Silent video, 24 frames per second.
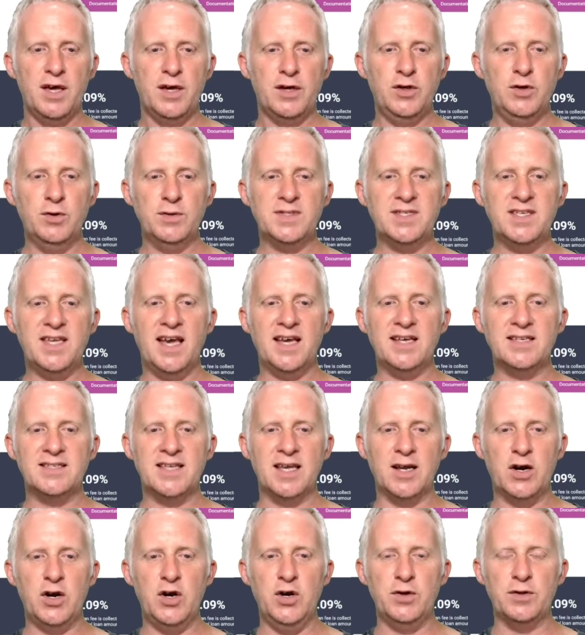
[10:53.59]
Use cases
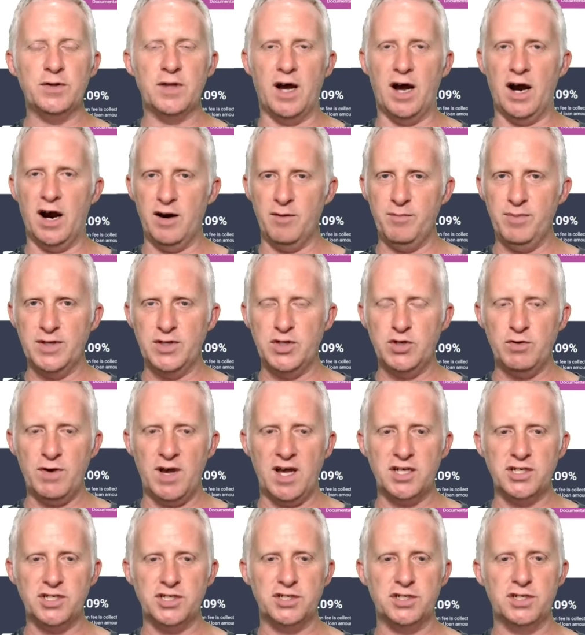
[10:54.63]
include
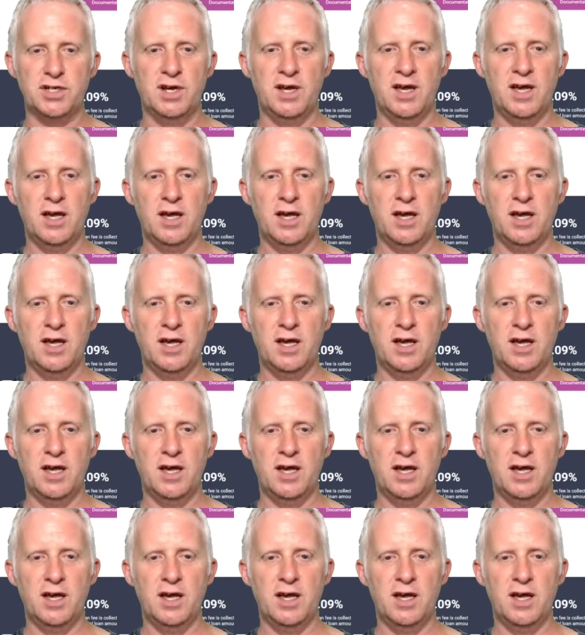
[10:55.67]
arbitrage,